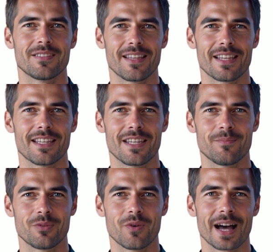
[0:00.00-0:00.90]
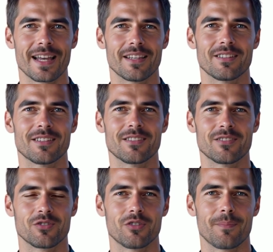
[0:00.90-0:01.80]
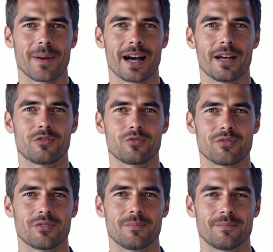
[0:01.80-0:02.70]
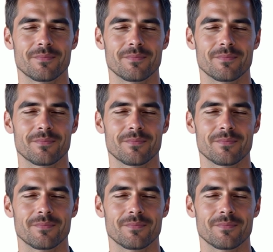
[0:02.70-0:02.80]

that keep you anchored to the past.